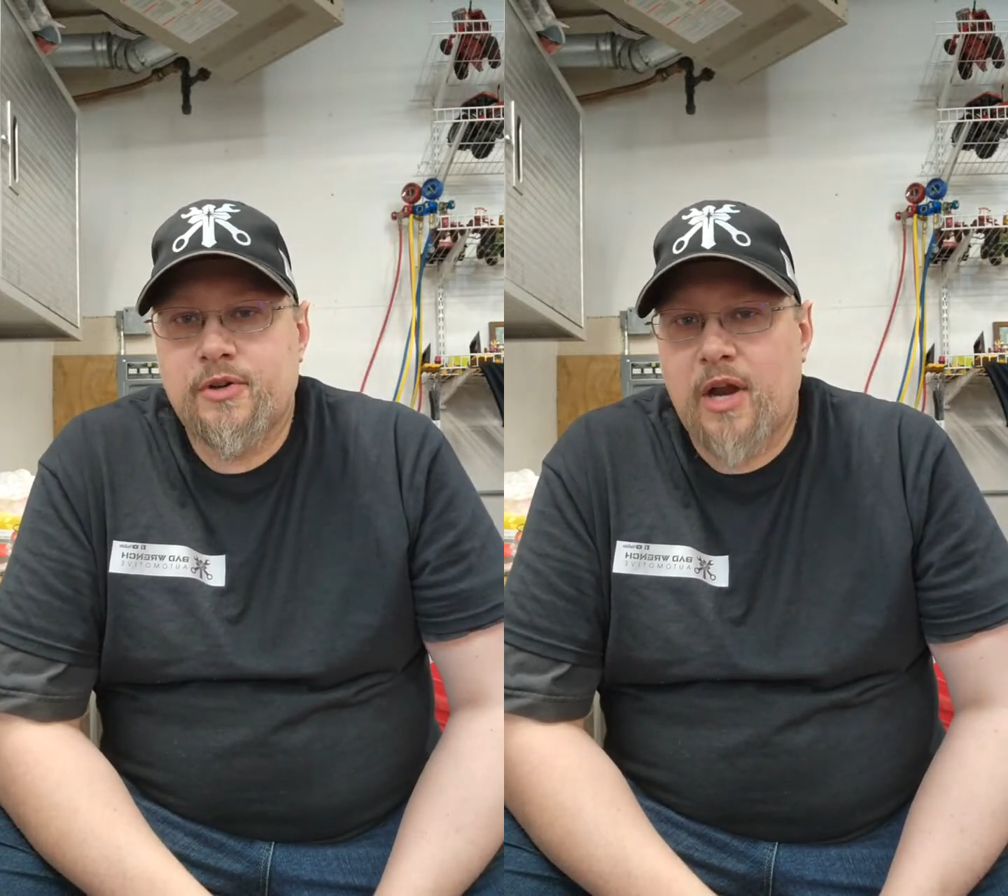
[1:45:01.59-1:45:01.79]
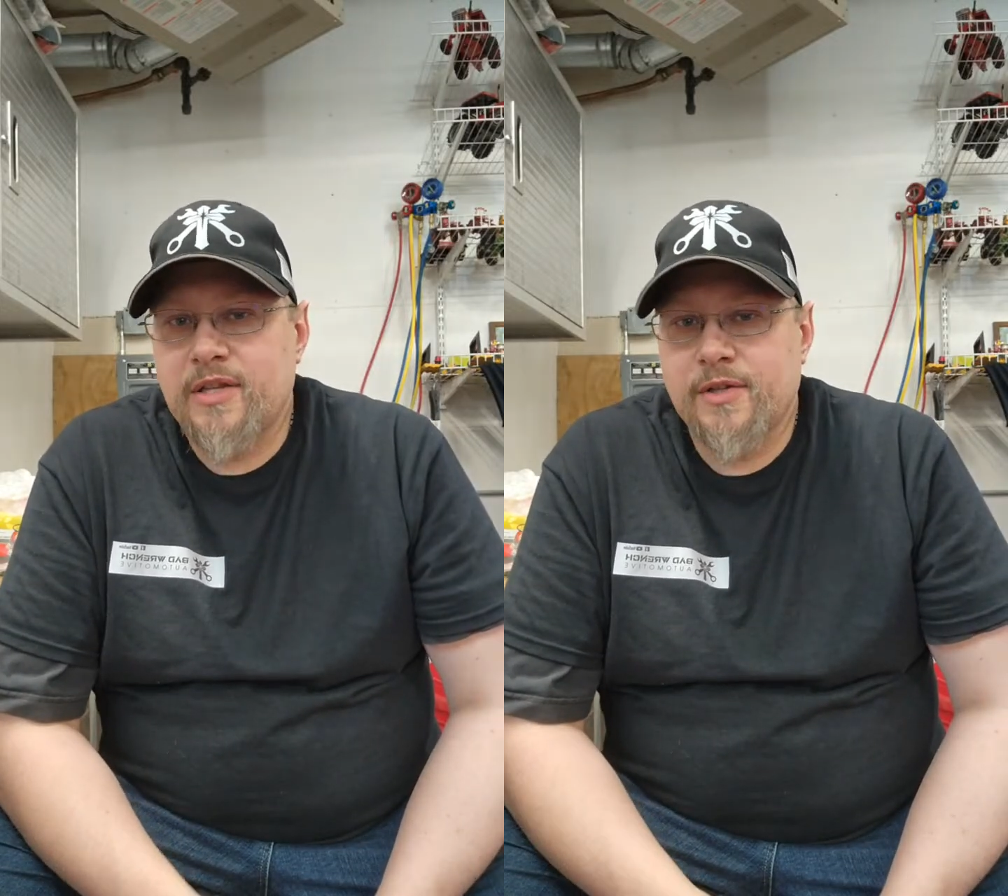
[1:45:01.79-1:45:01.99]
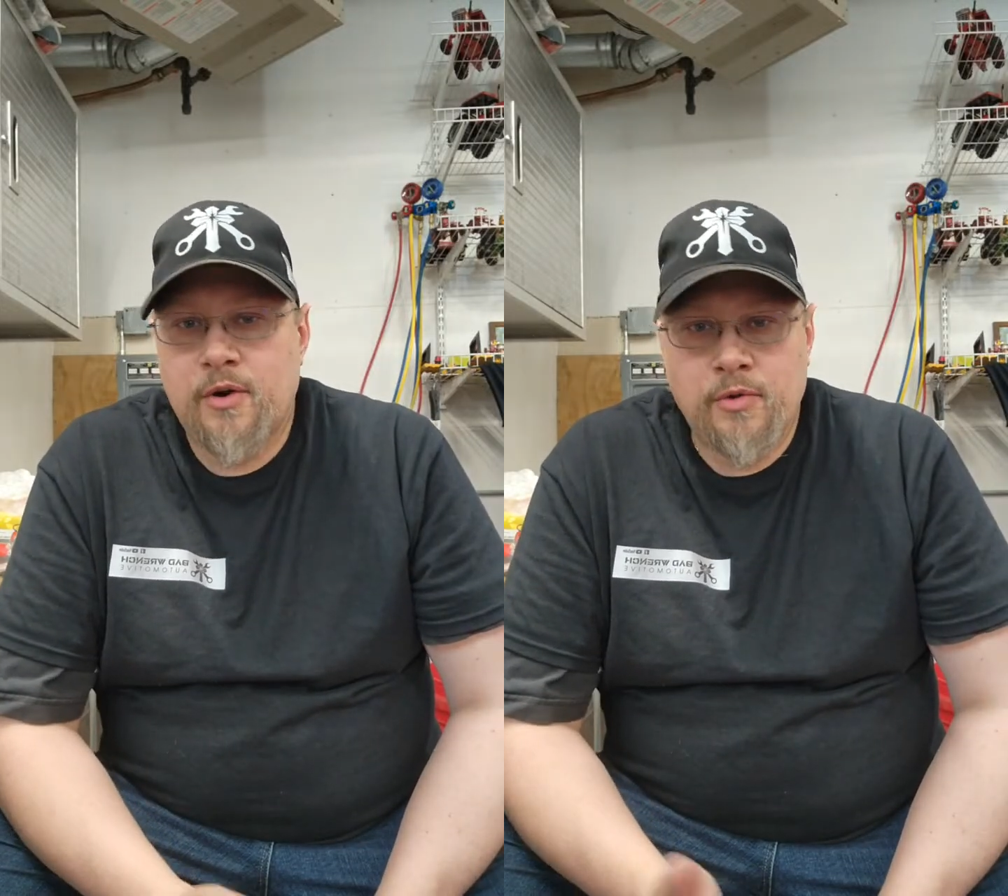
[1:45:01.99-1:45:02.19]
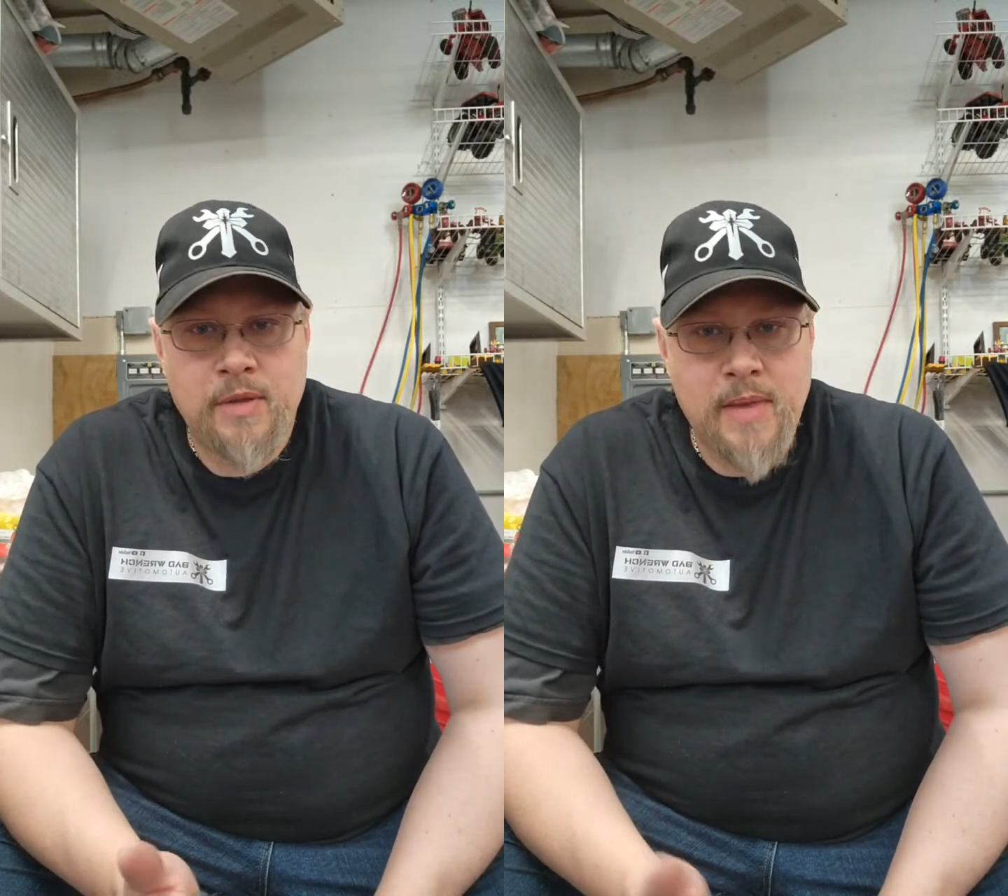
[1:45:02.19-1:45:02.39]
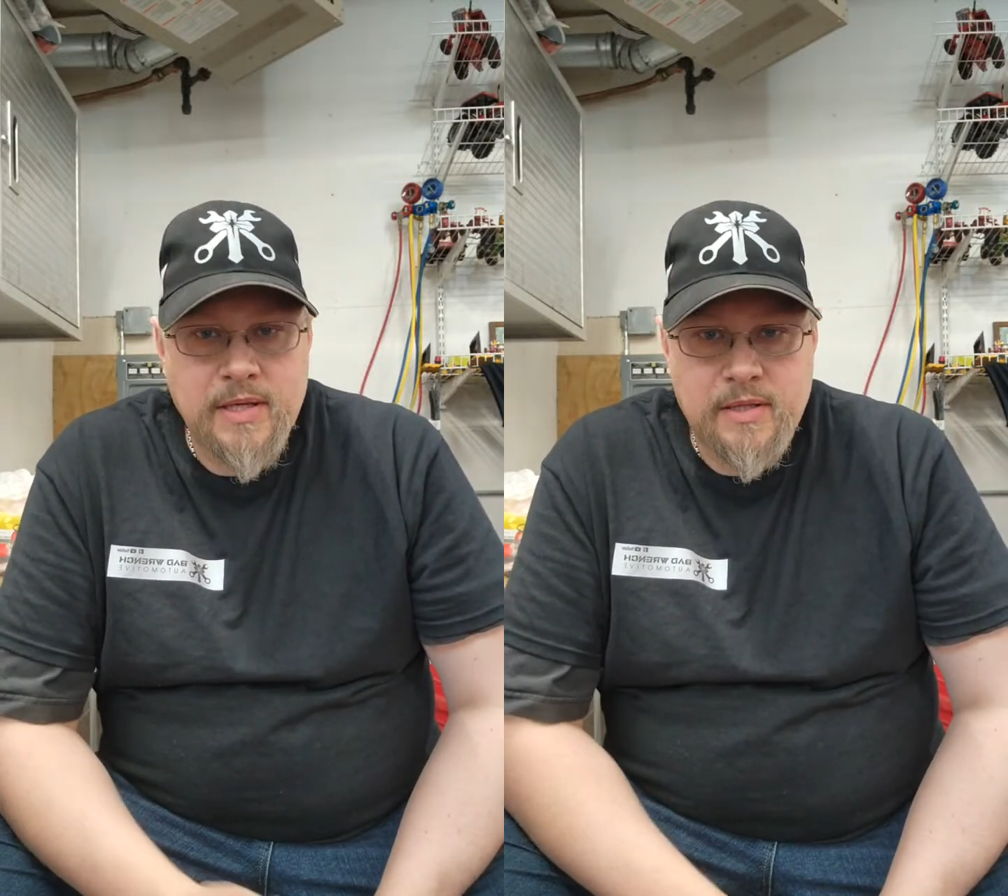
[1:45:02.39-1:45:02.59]
Chrysler
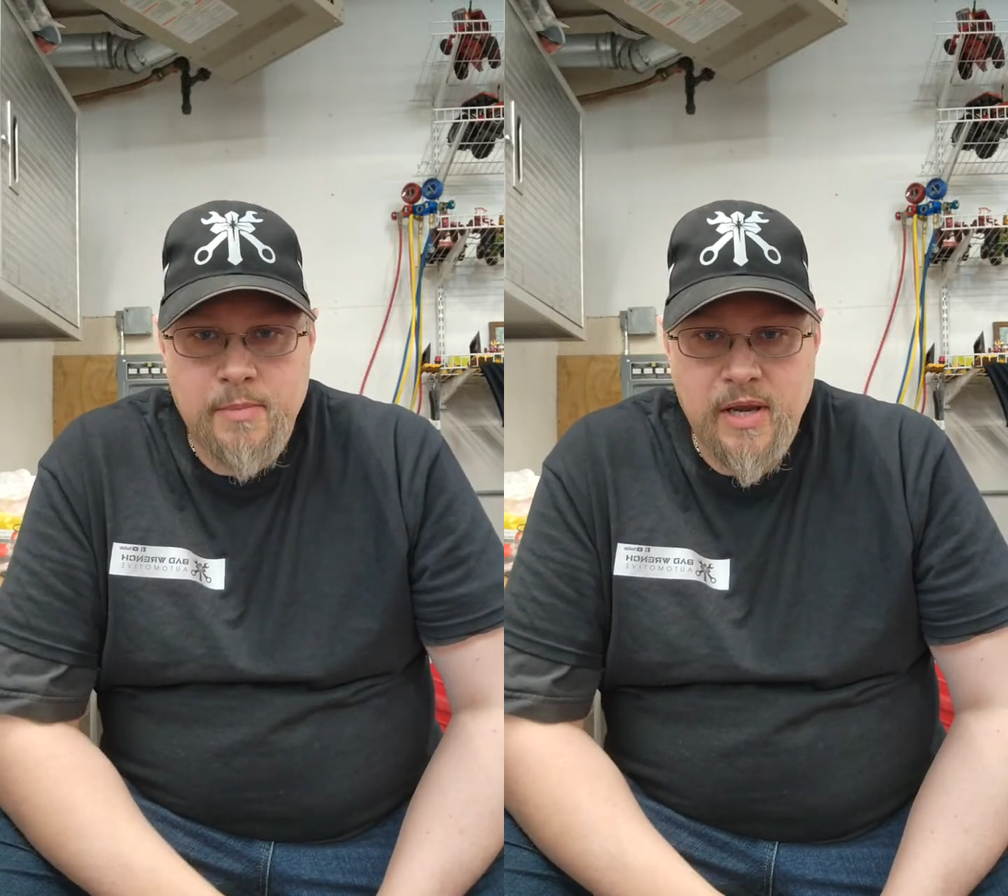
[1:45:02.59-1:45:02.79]
only makes the